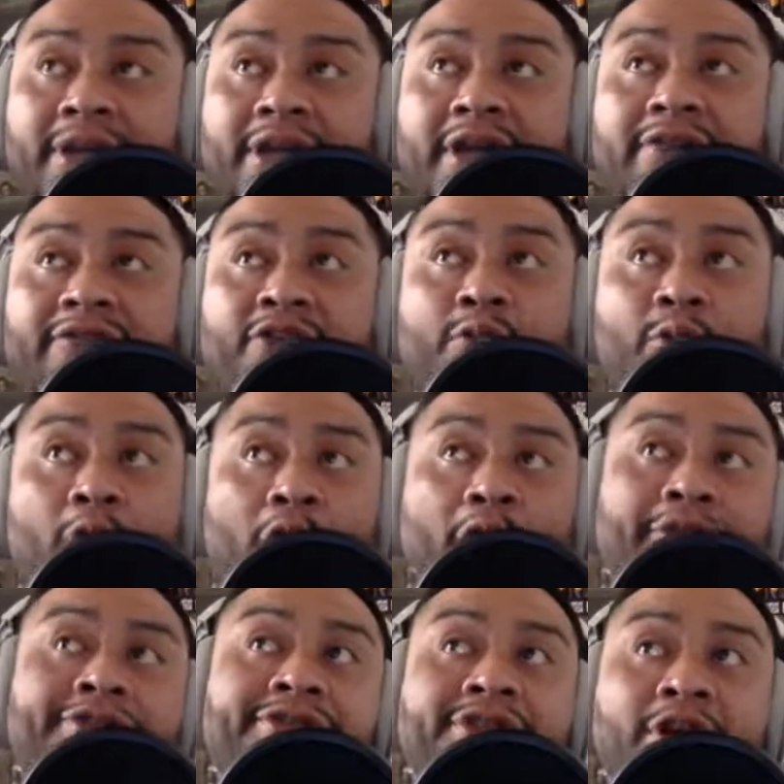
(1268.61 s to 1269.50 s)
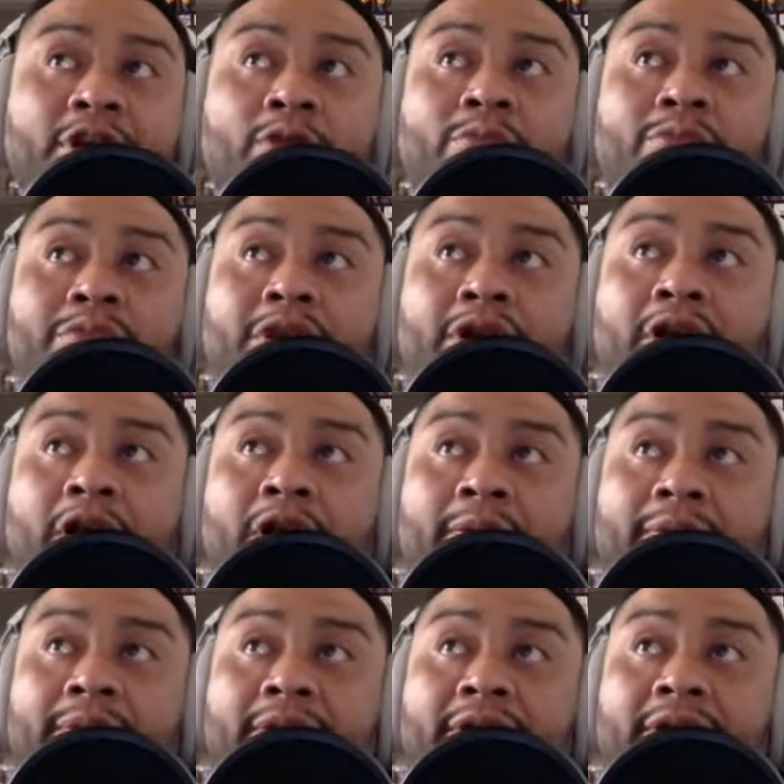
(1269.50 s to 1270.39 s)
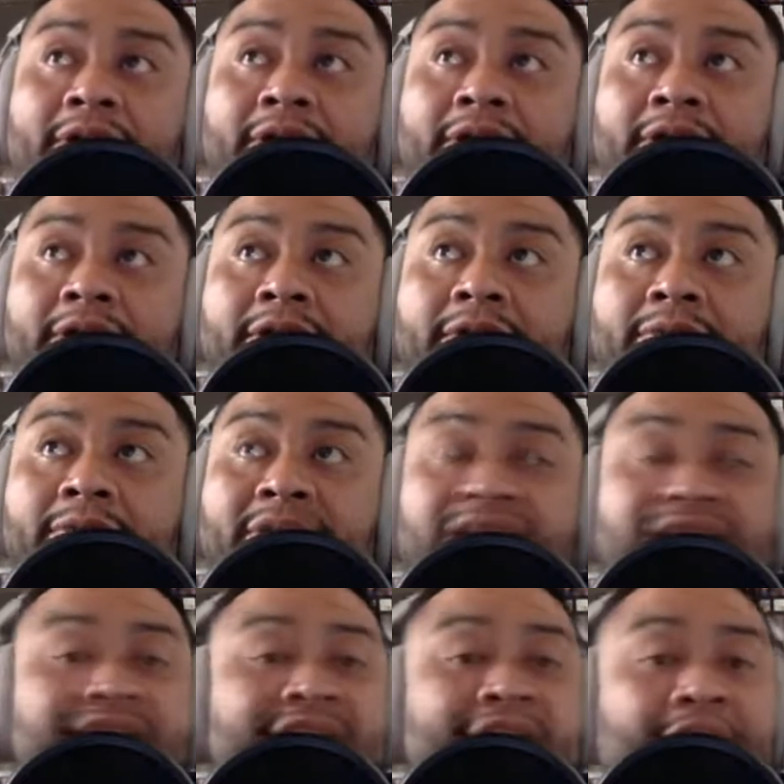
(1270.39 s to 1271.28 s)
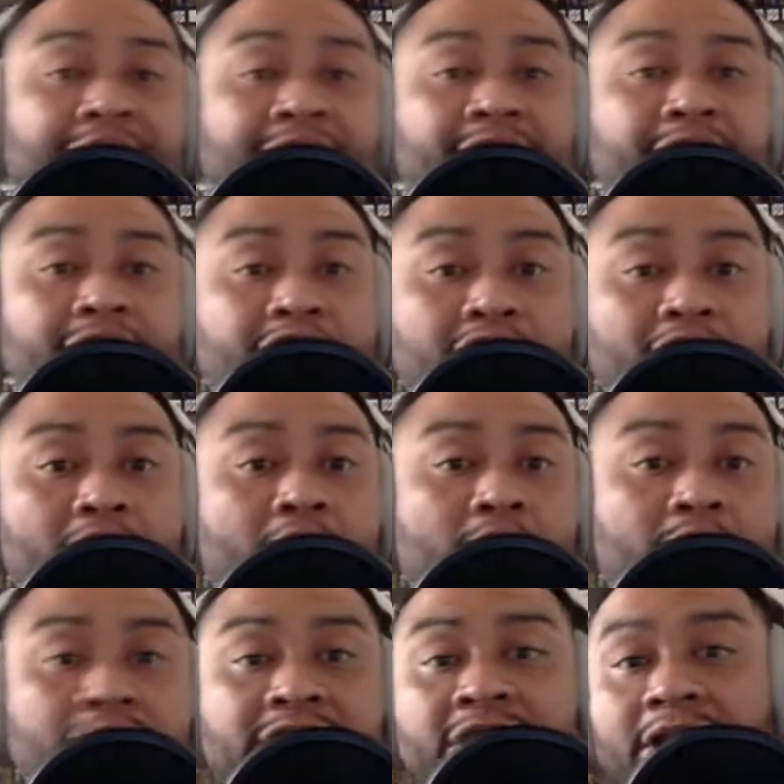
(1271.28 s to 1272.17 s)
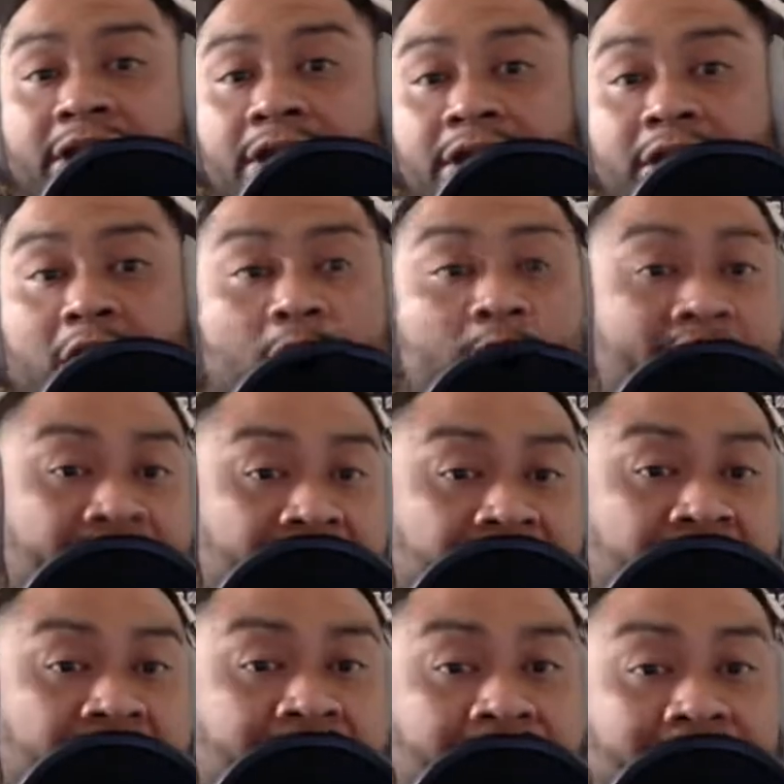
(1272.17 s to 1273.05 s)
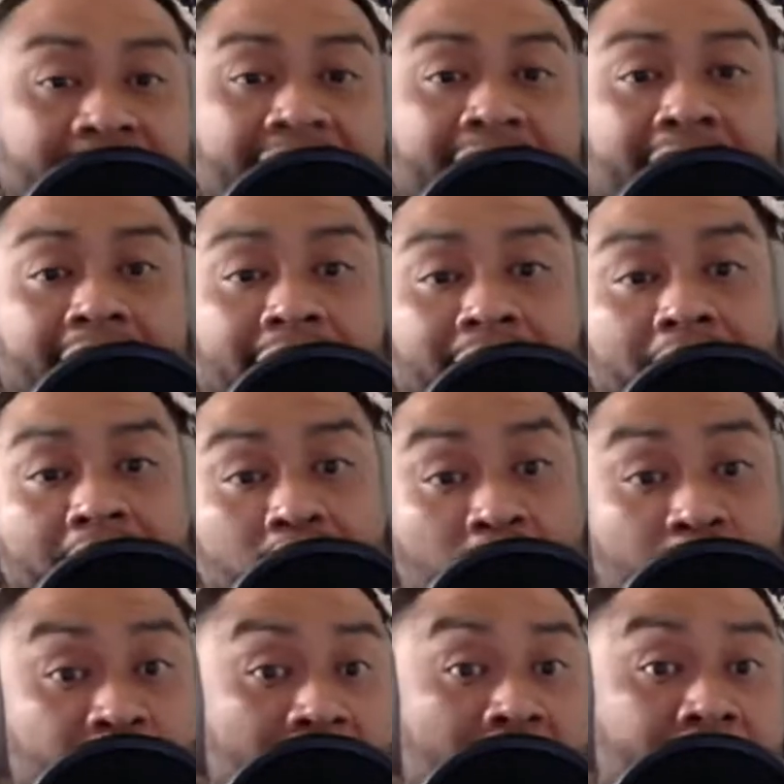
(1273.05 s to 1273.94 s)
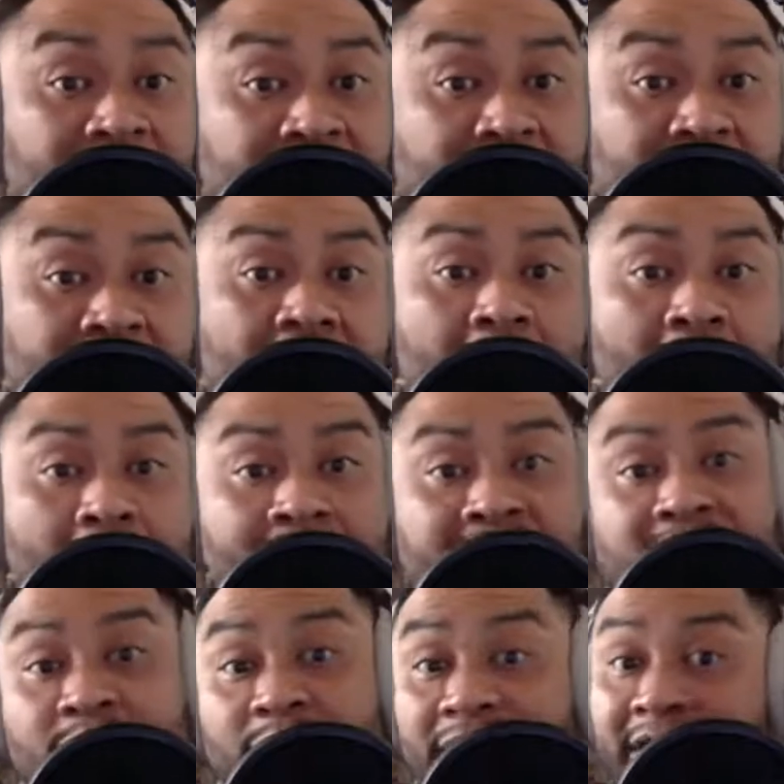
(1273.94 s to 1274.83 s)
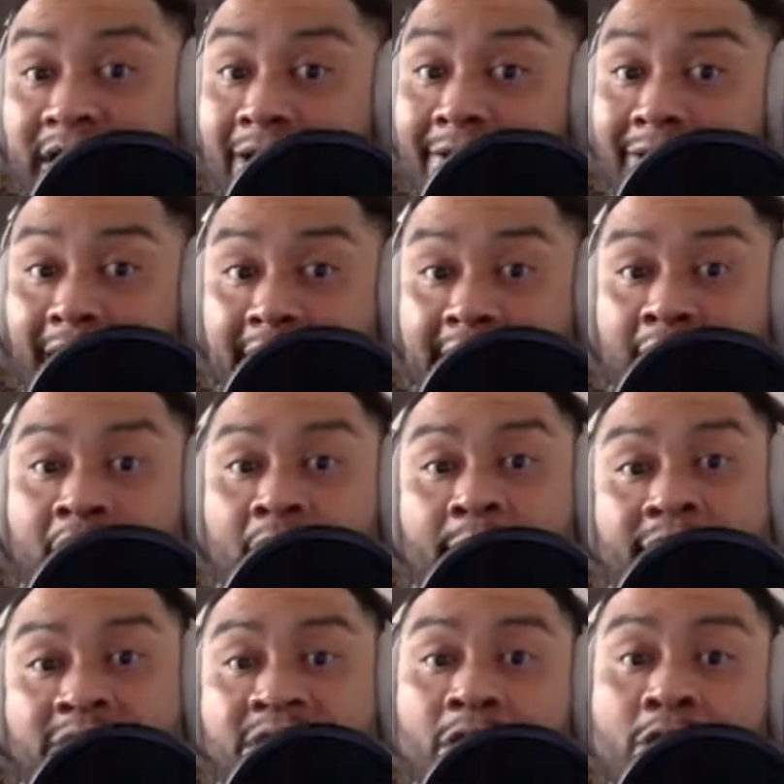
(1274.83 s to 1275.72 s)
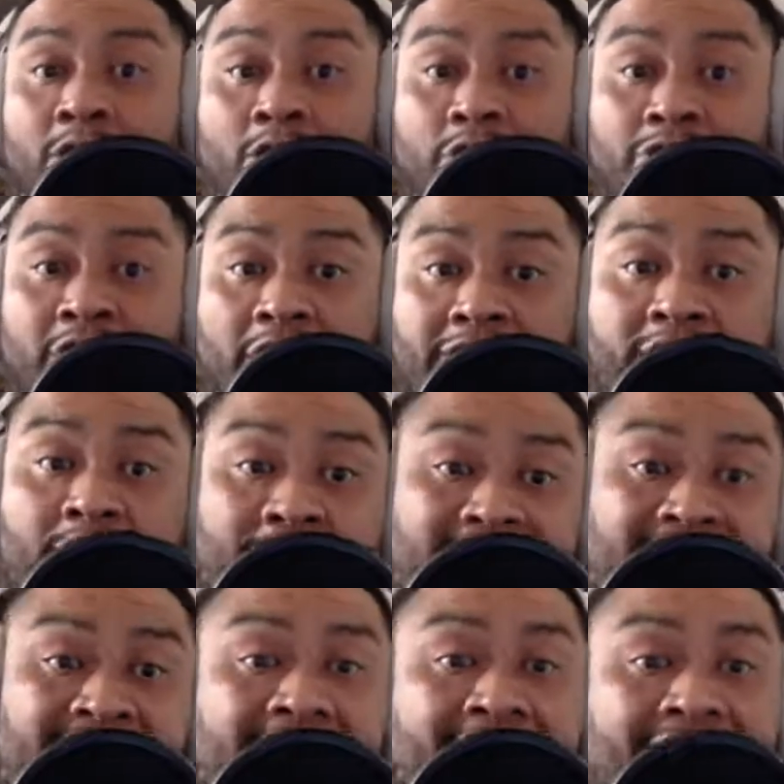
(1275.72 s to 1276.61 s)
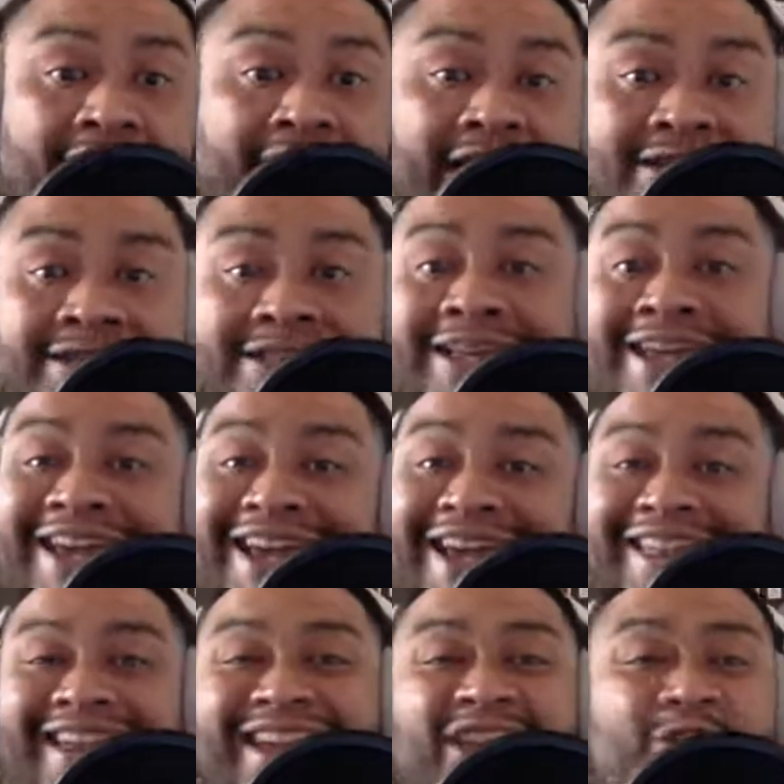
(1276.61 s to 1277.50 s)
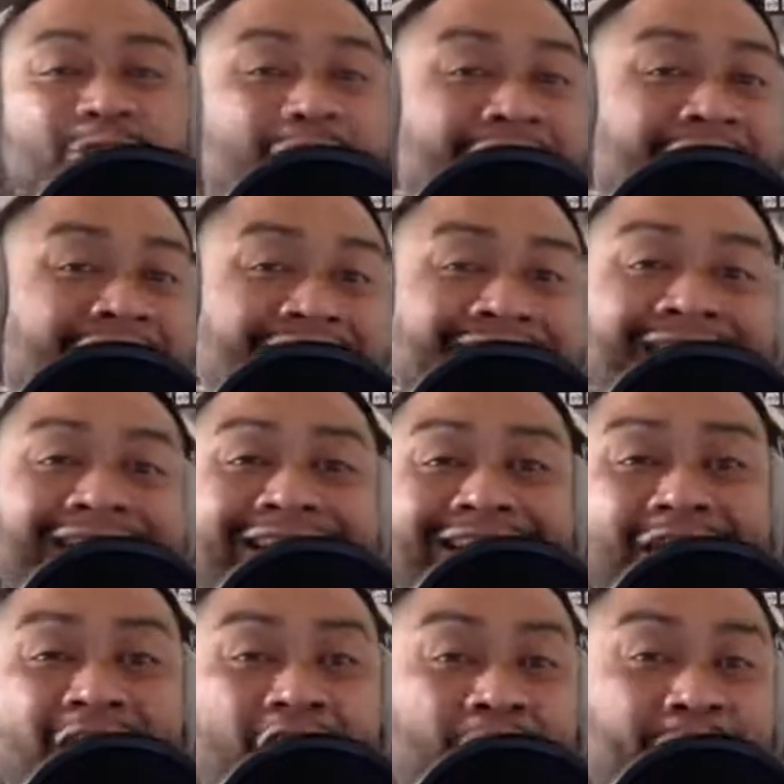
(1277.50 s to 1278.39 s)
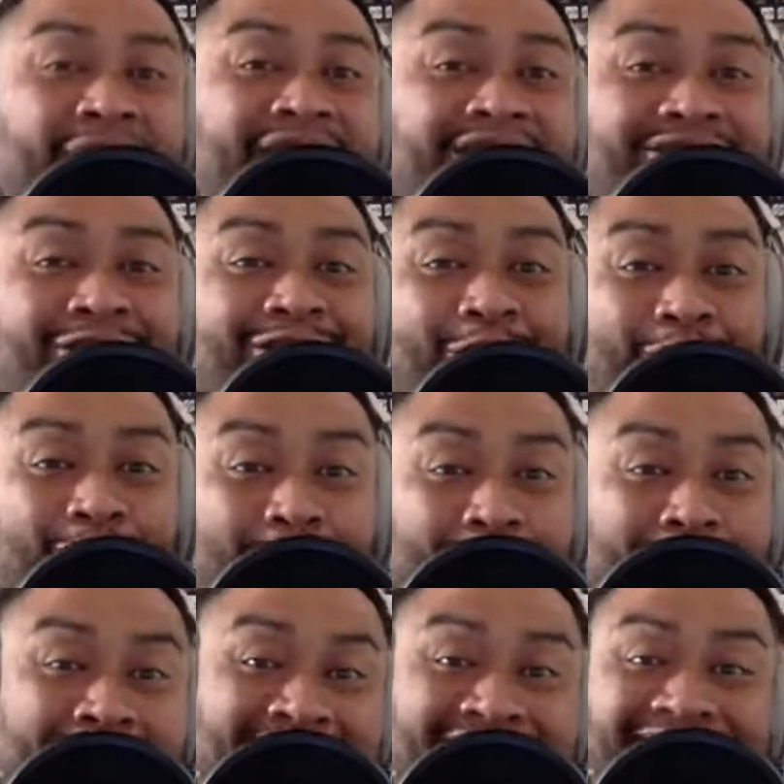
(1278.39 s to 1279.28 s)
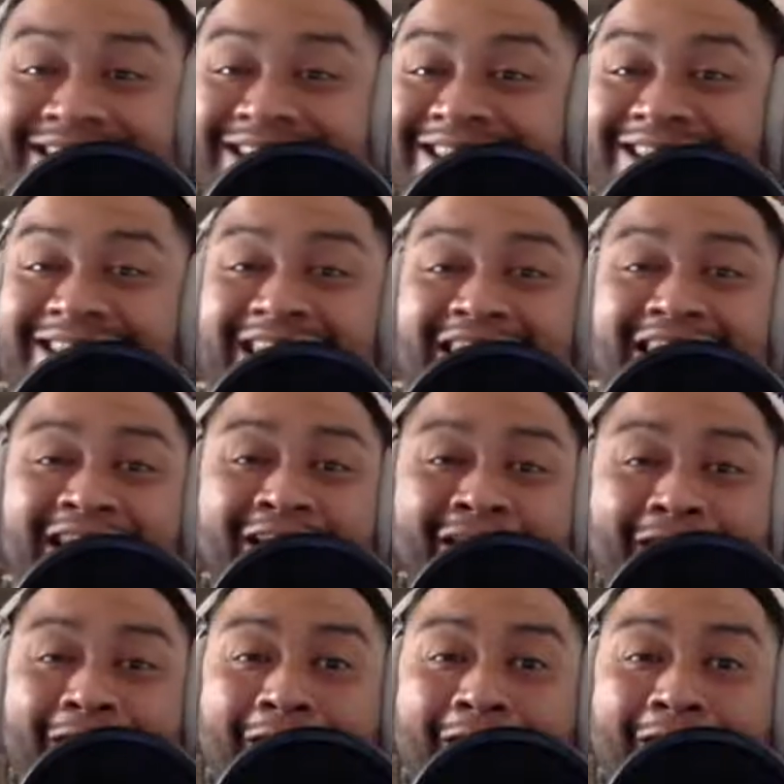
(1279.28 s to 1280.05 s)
If you also missed out their shows, go ahead and check their catalog. You Promised Me Comics with Caroline Comics, who's also our second guest. And then you got Comics Are Great, CRG,